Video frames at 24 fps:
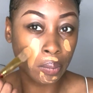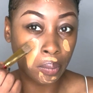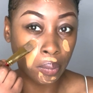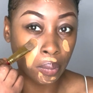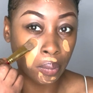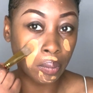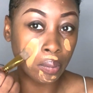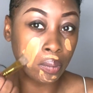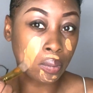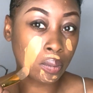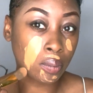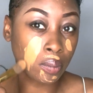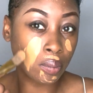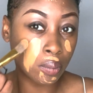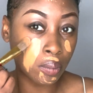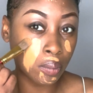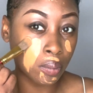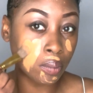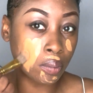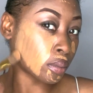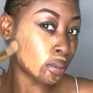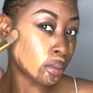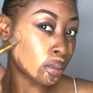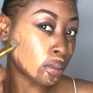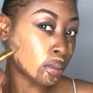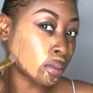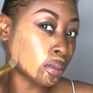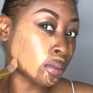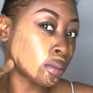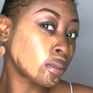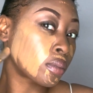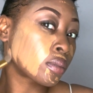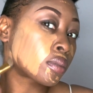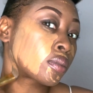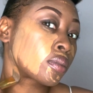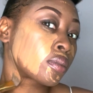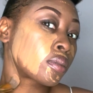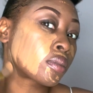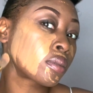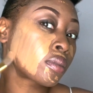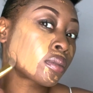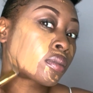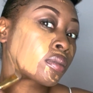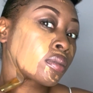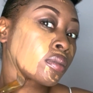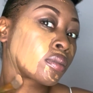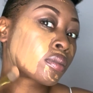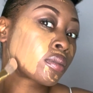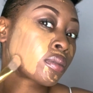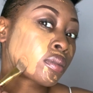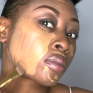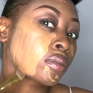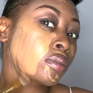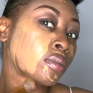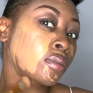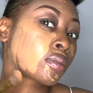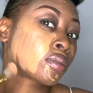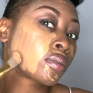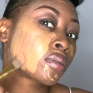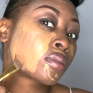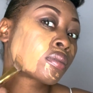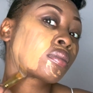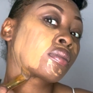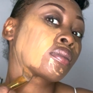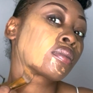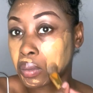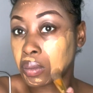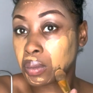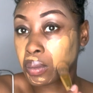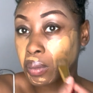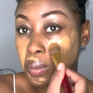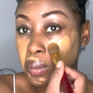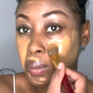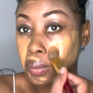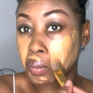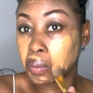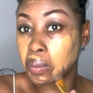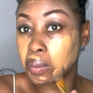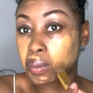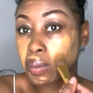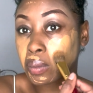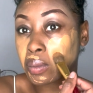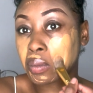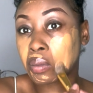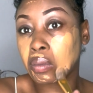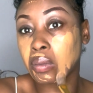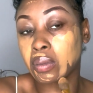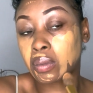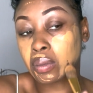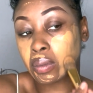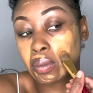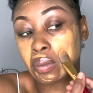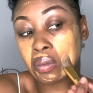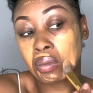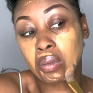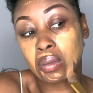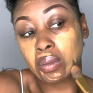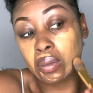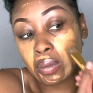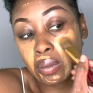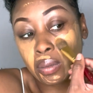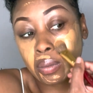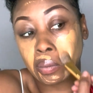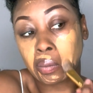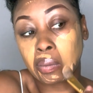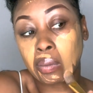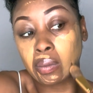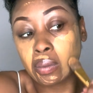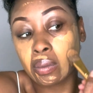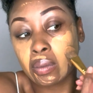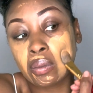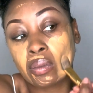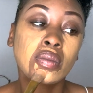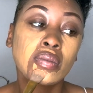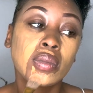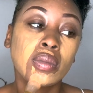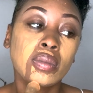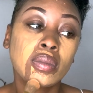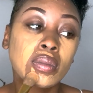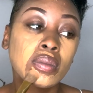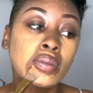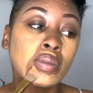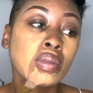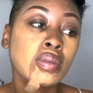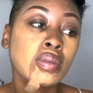in and to get rid of any oiliness or shininess.